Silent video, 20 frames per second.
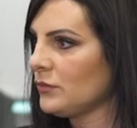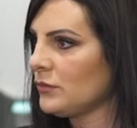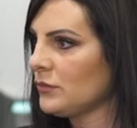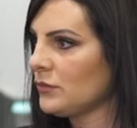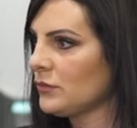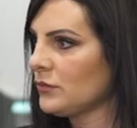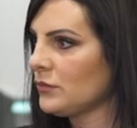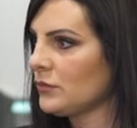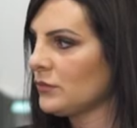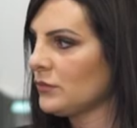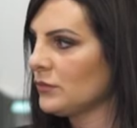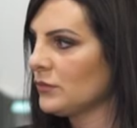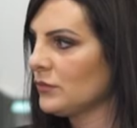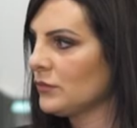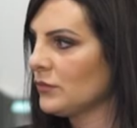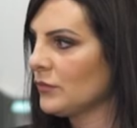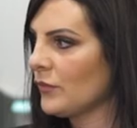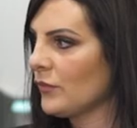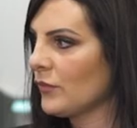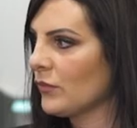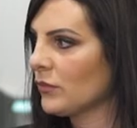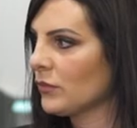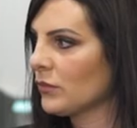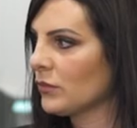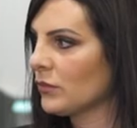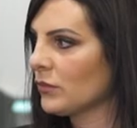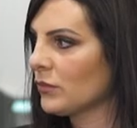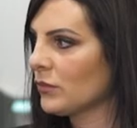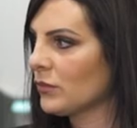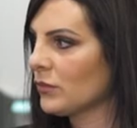
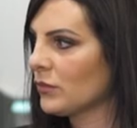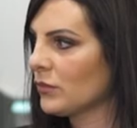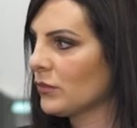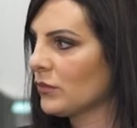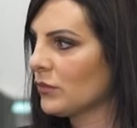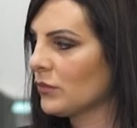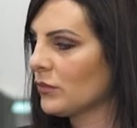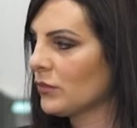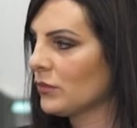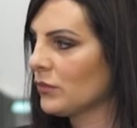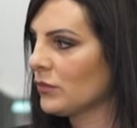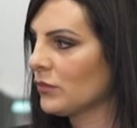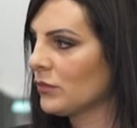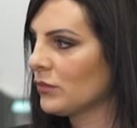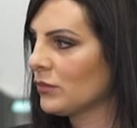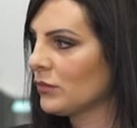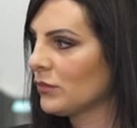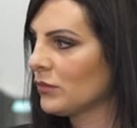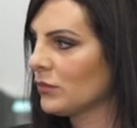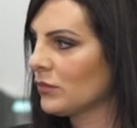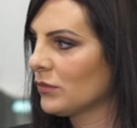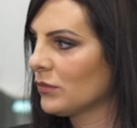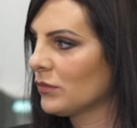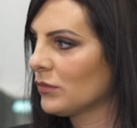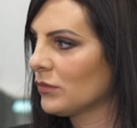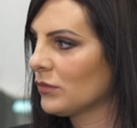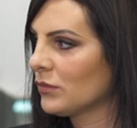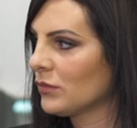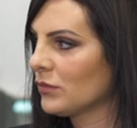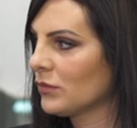
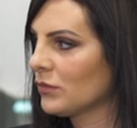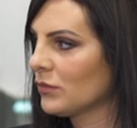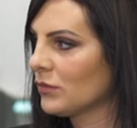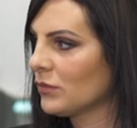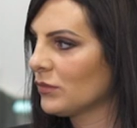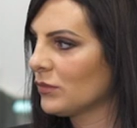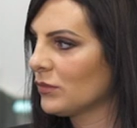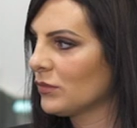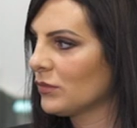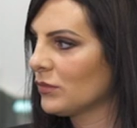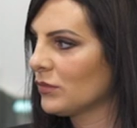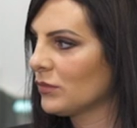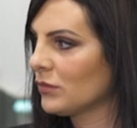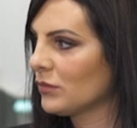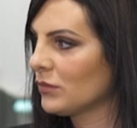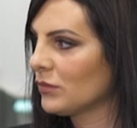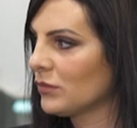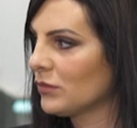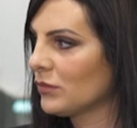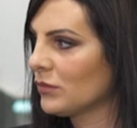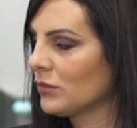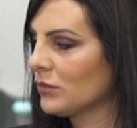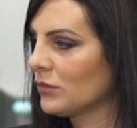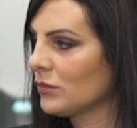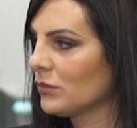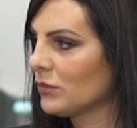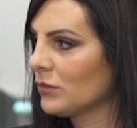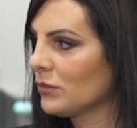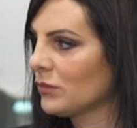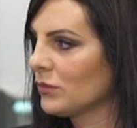
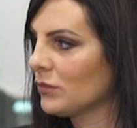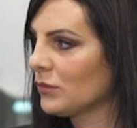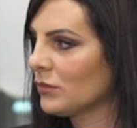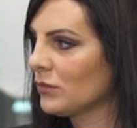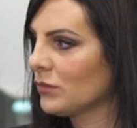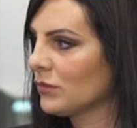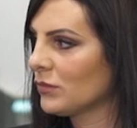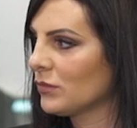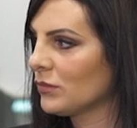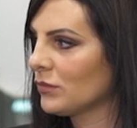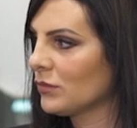This person isn't speaking.